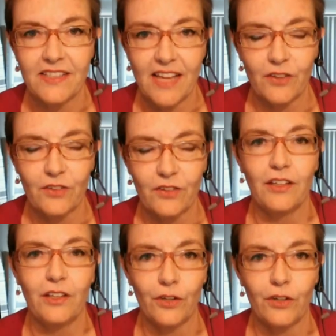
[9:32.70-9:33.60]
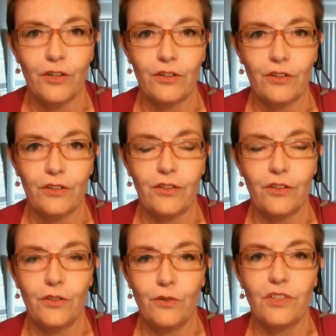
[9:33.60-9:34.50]
like you're you
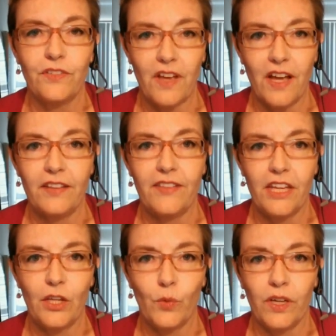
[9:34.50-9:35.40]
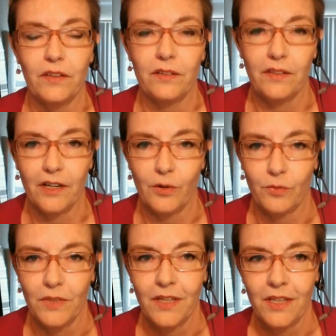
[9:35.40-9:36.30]
decided that you would you know
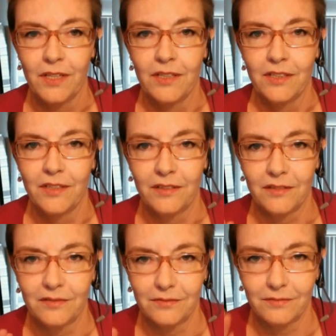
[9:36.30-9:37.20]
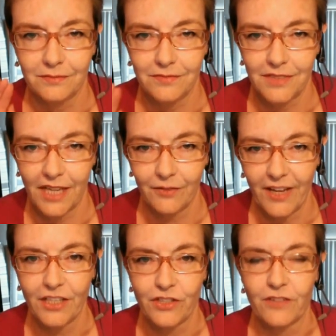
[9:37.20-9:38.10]
take
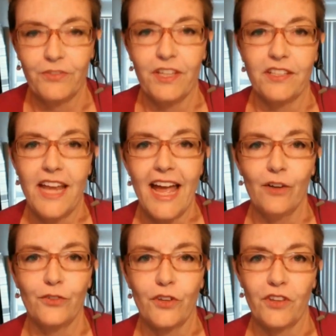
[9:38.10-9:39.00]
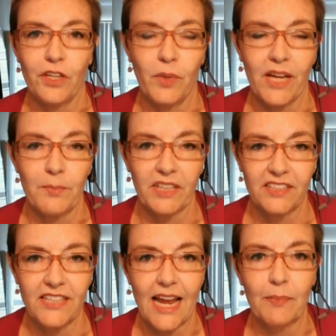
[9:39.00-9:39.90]
advantage of this now so that yeah. become
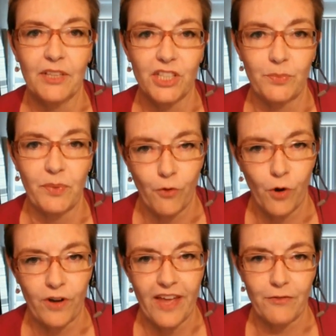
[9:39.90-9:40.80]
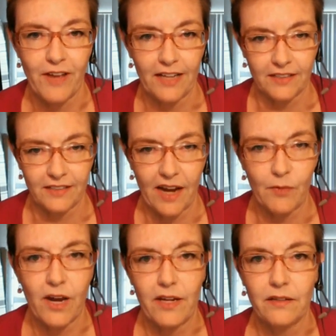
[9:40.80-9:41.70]
established before that fact. Is that
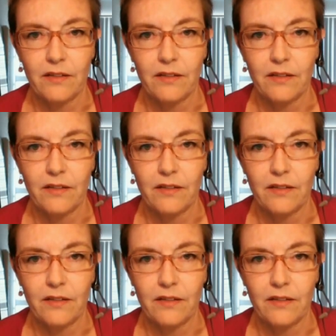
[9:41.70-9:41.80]
yes, right? I, uh,